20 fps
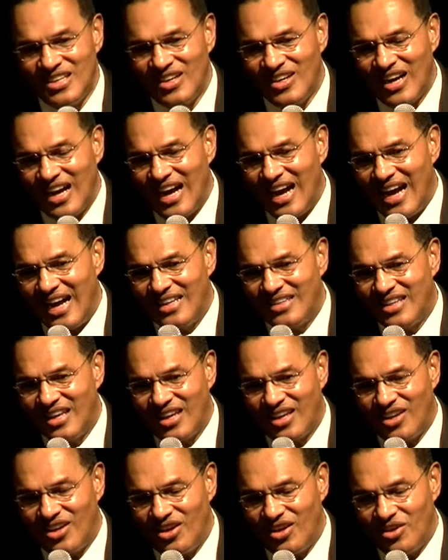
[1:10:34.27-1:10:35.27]
Now, I
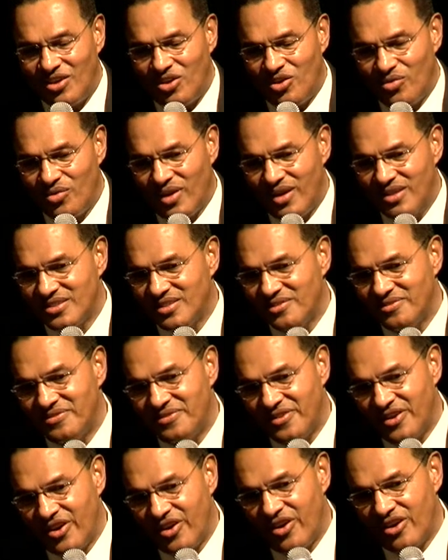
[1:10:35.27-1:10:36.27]
think you raise a
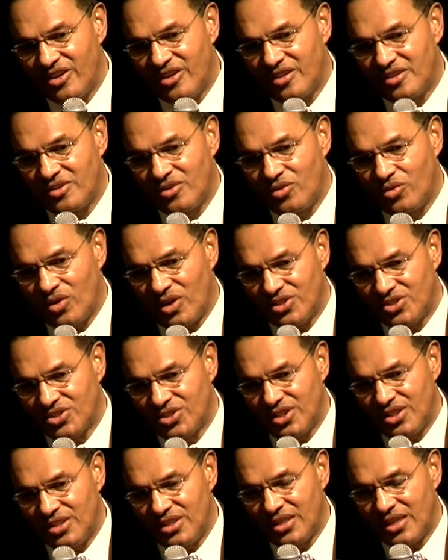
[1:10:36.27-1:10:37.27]
very good
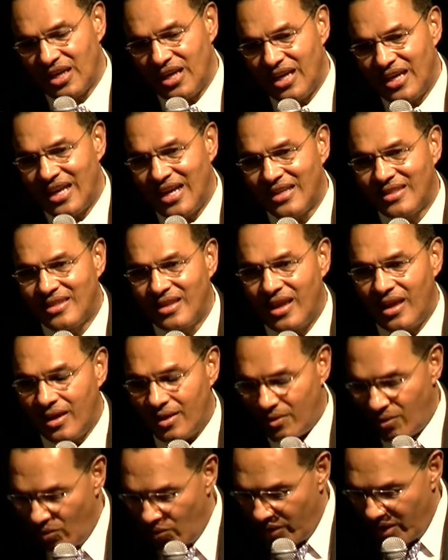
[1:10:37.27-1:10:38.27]
question, and I
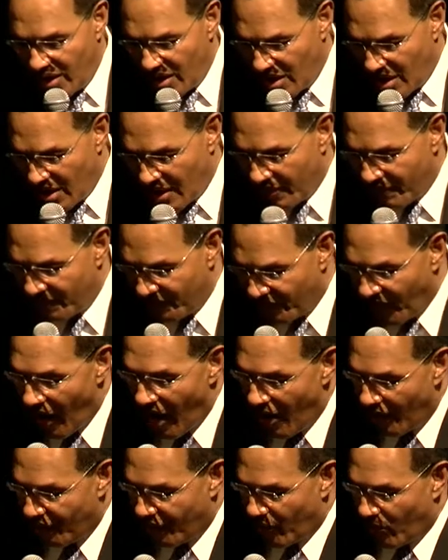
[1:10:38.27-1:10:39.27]
think we are
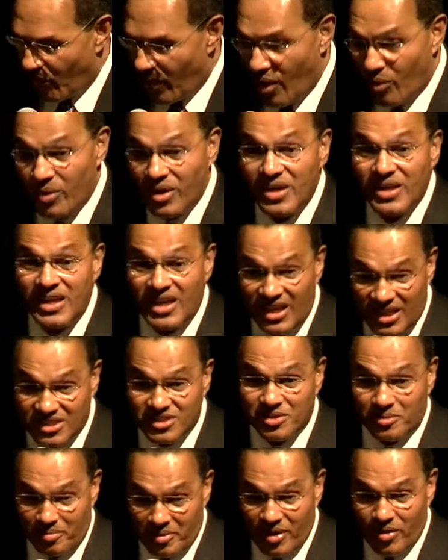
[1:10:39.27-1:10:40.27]
far from where we
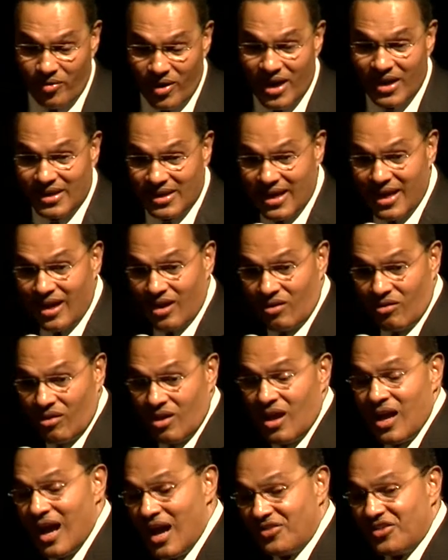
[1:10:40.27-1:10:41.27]
need to be right now.
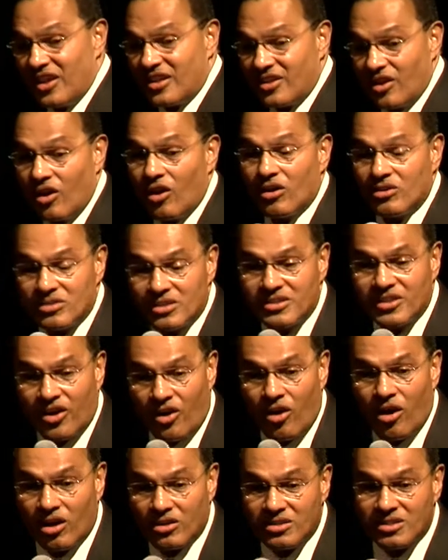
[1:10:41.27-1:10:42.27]
I think there are,
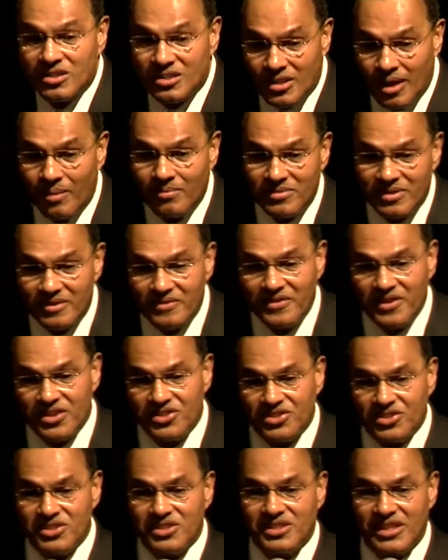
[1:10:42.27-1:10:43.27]
there are some
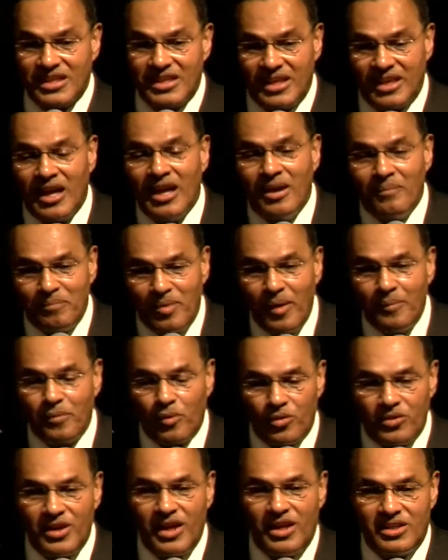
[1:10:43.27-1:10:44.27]
divisions that need,
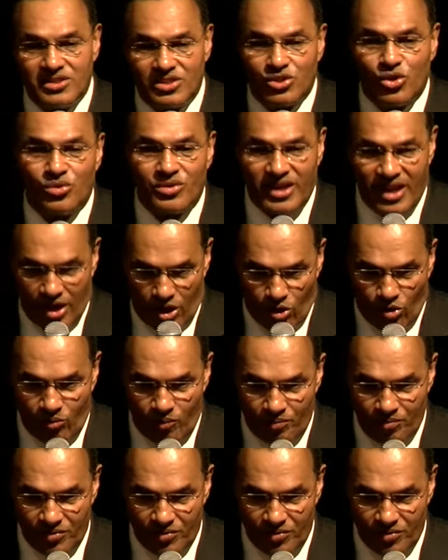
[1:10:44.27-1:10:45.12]
people need certain help.